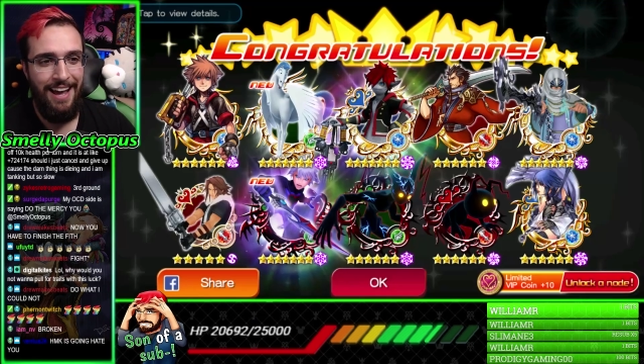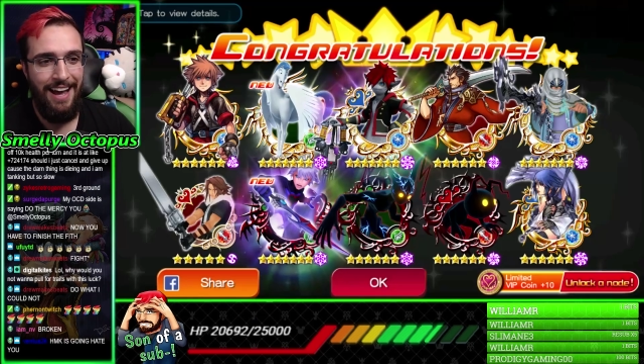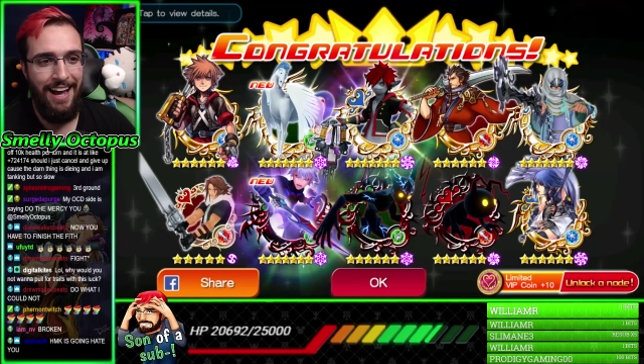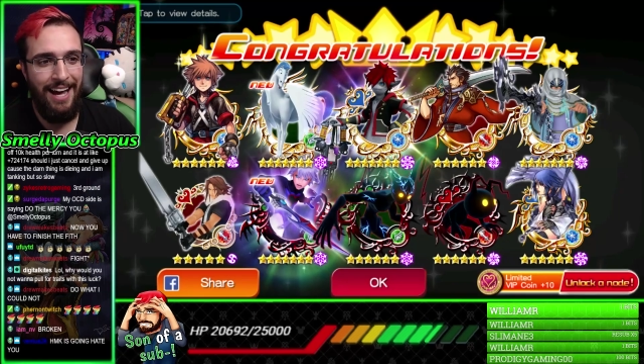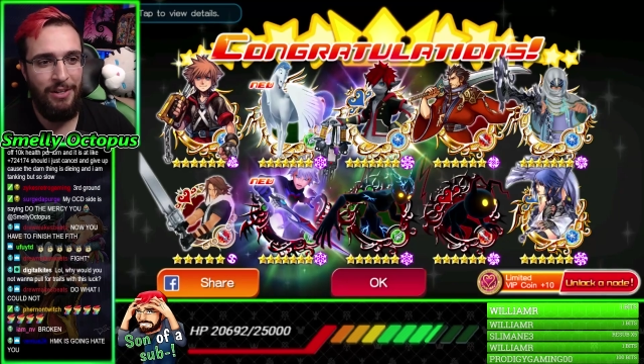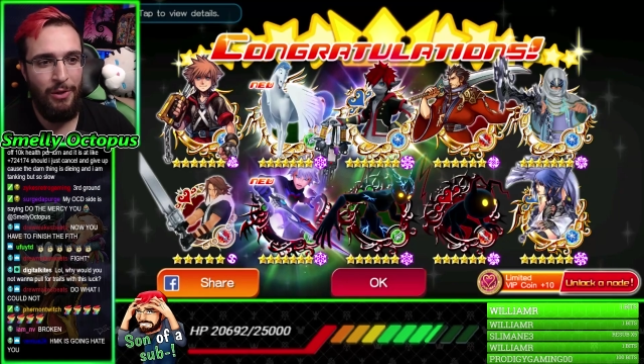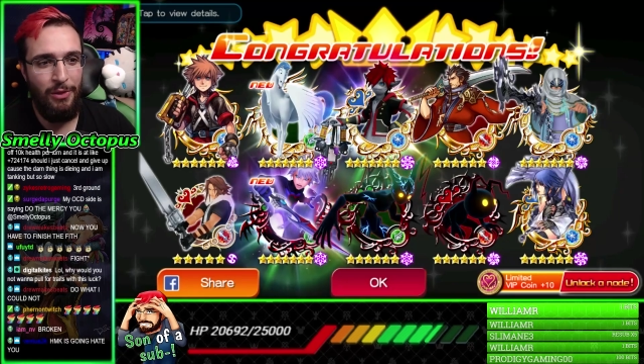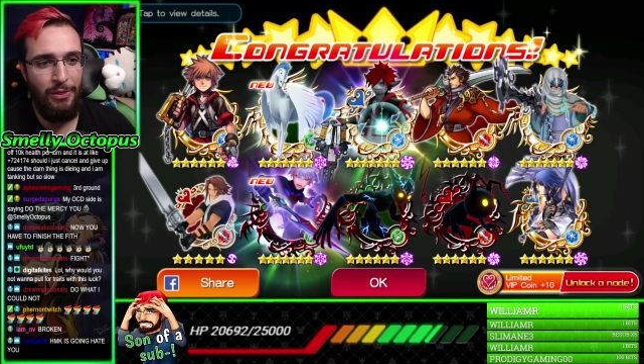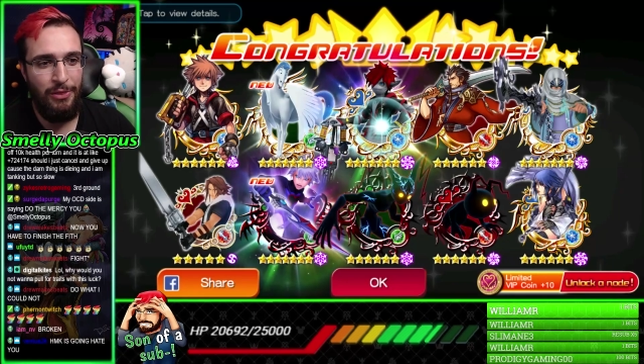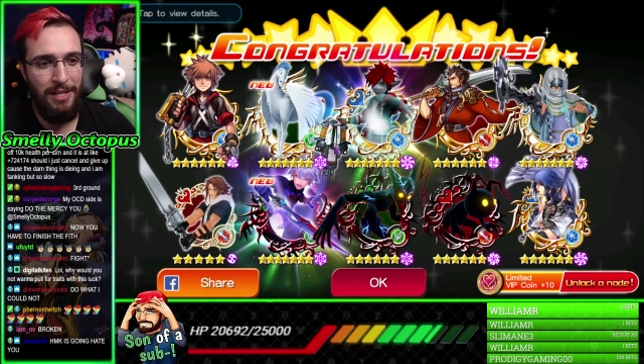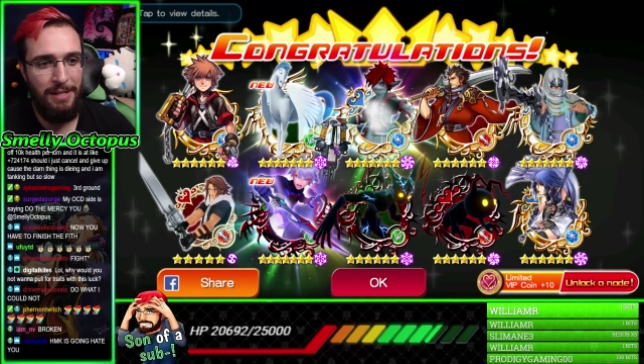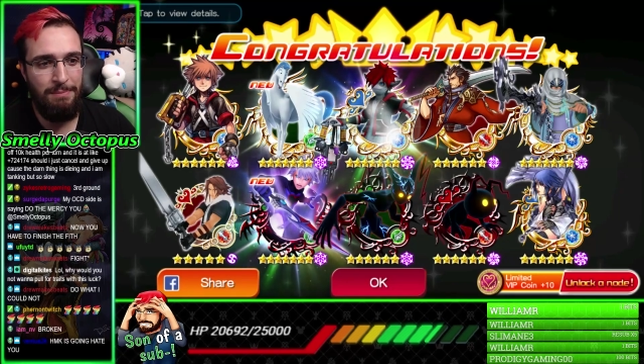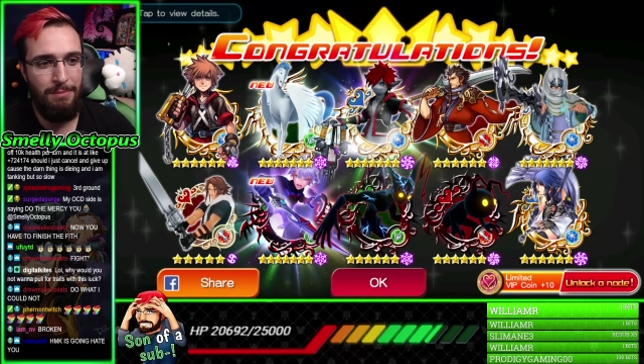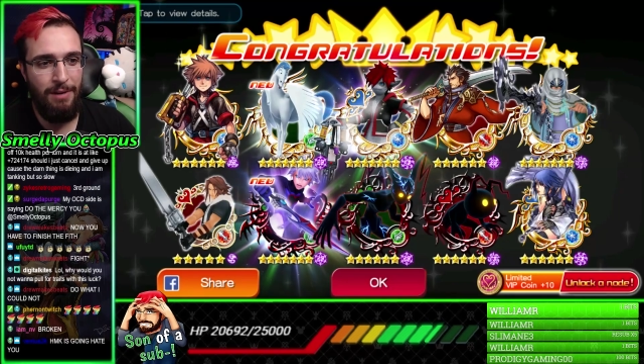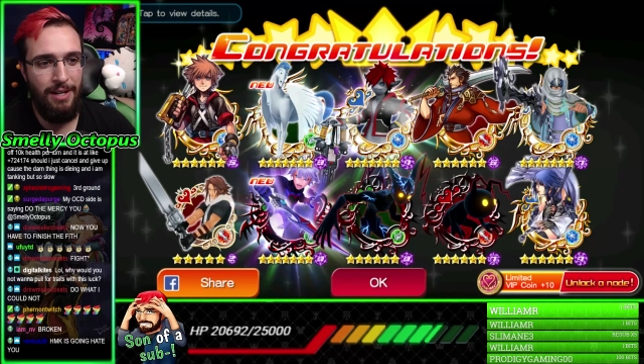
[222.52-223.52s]
I don't
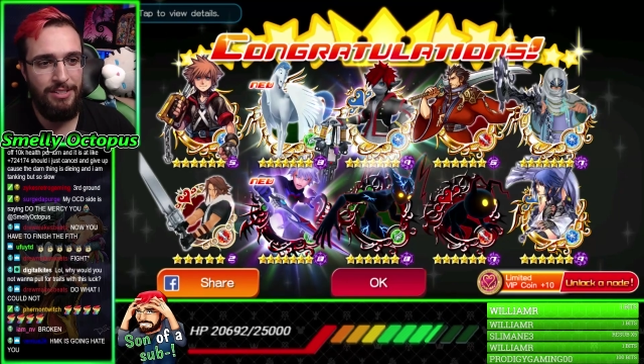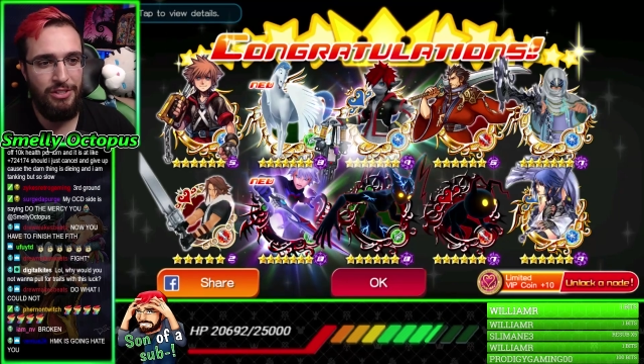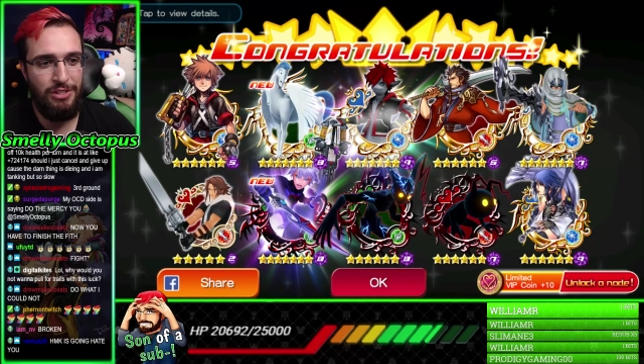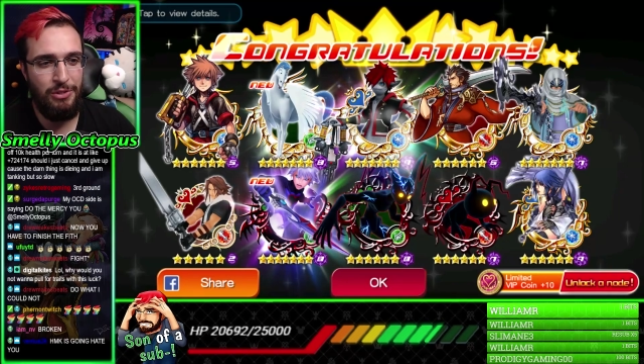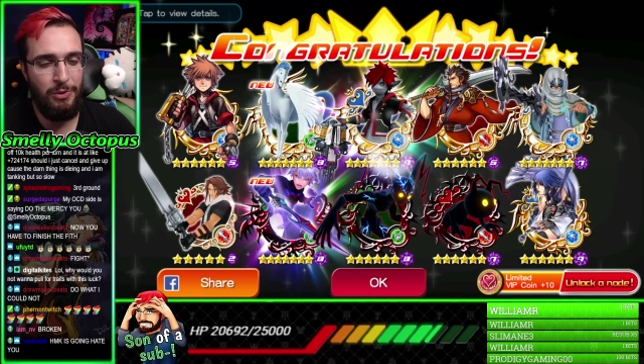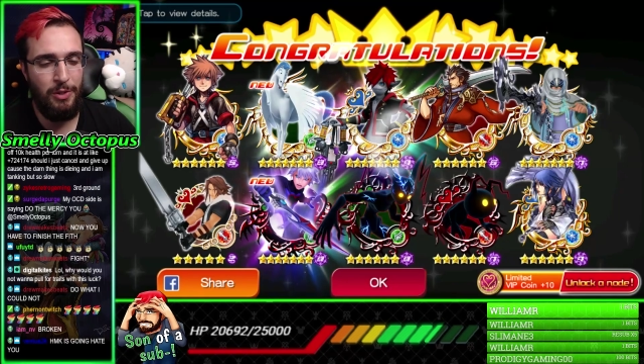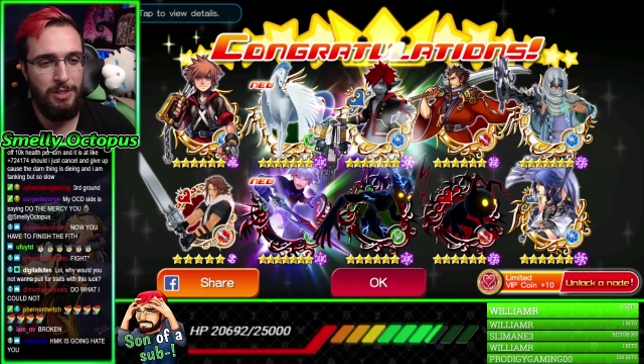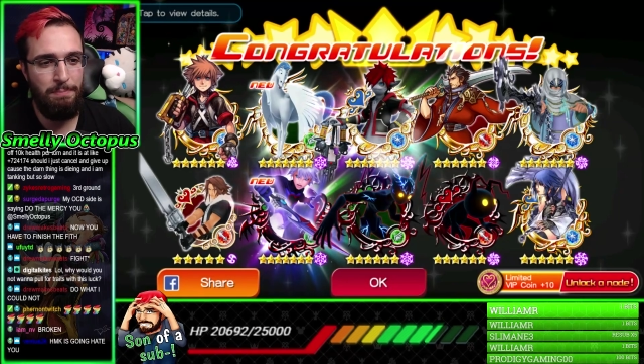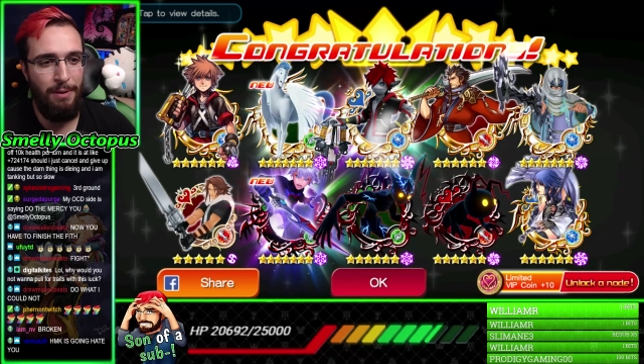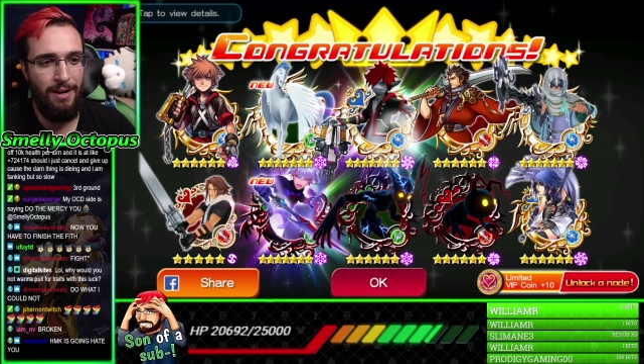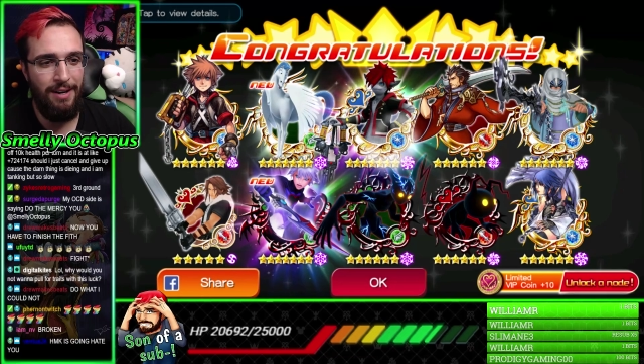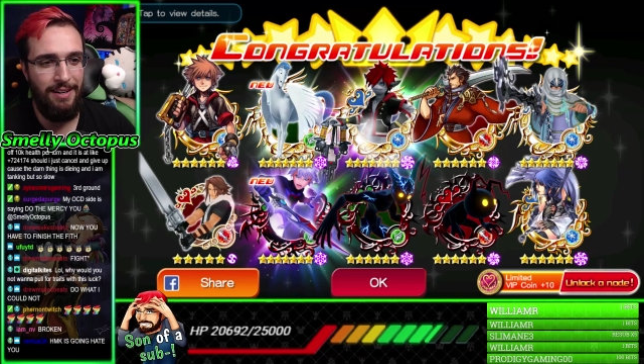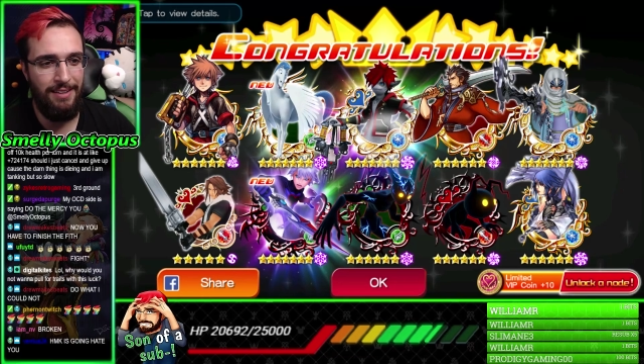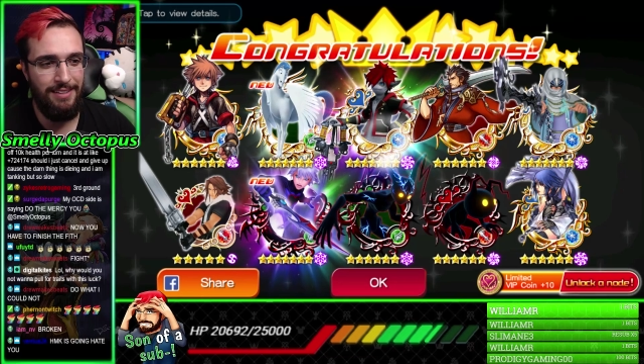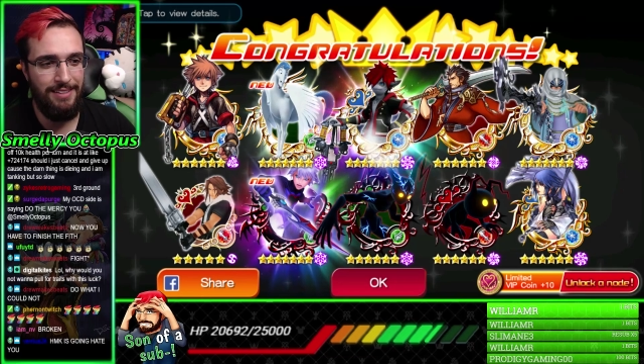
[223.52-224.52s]
think Monstersaur is
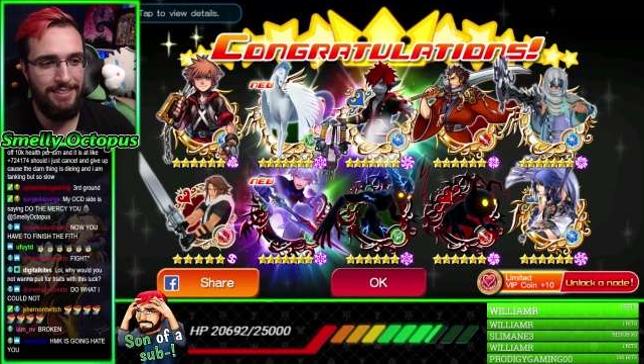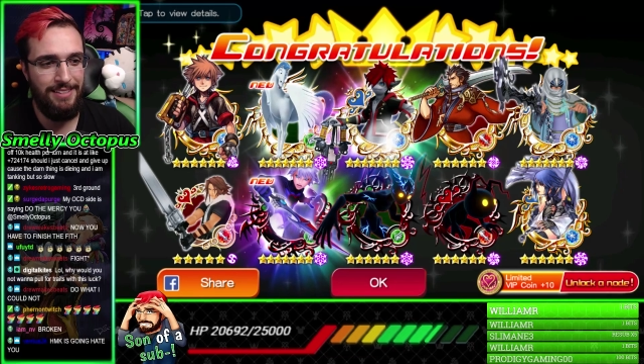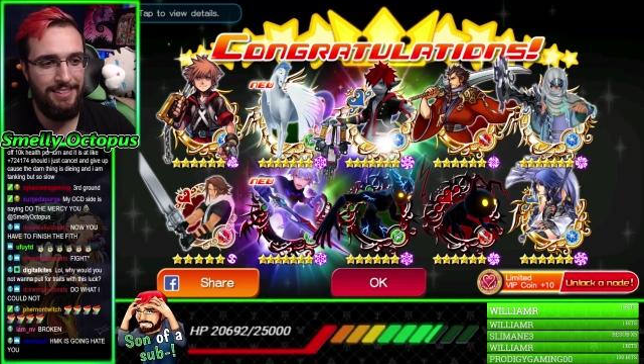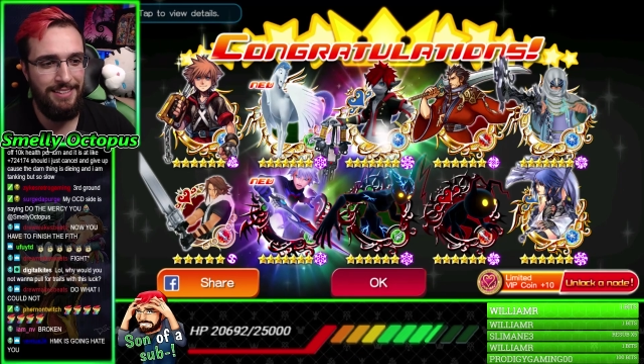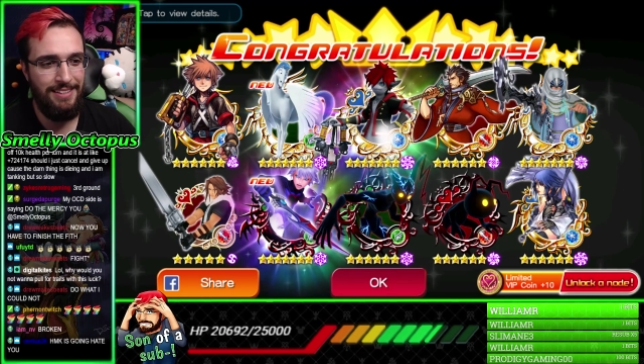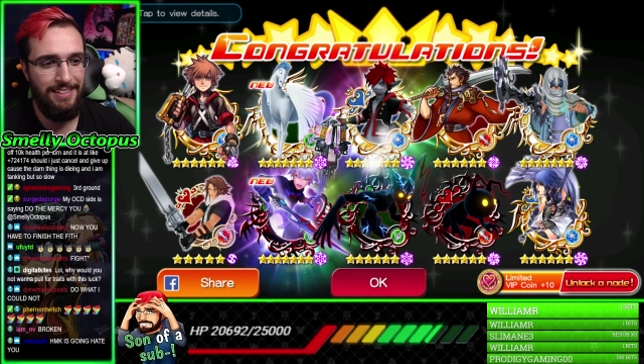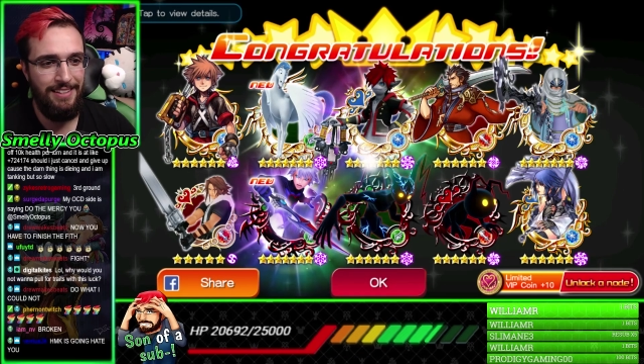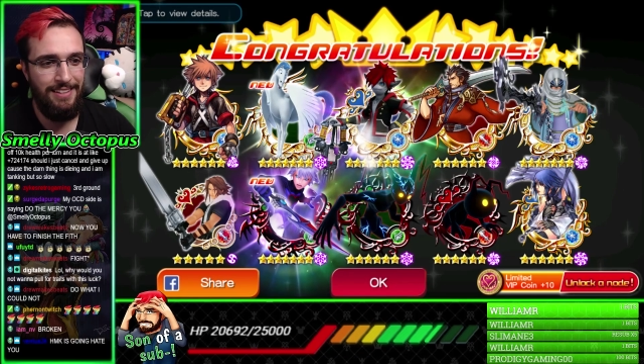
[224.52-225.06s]
part of this.